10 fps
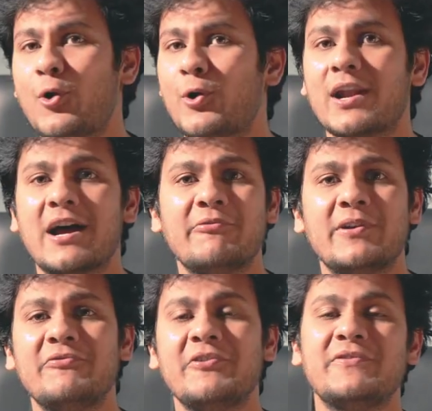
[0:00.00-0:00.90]
or a
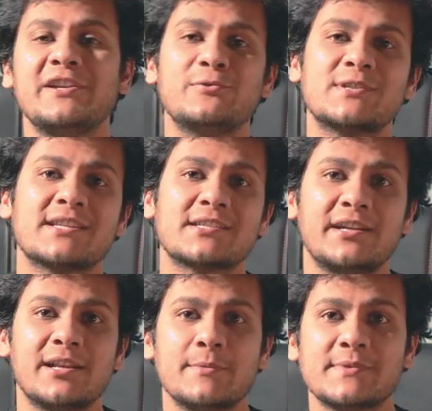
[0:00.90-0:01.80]
150 to
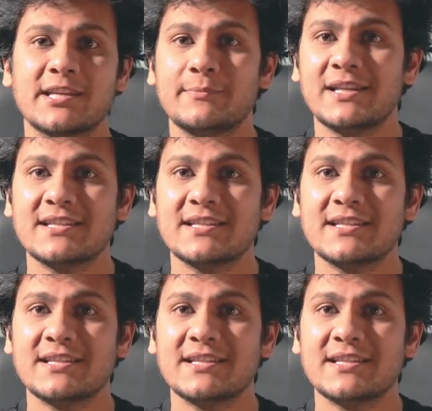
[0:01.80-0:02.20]
600 mm Sigma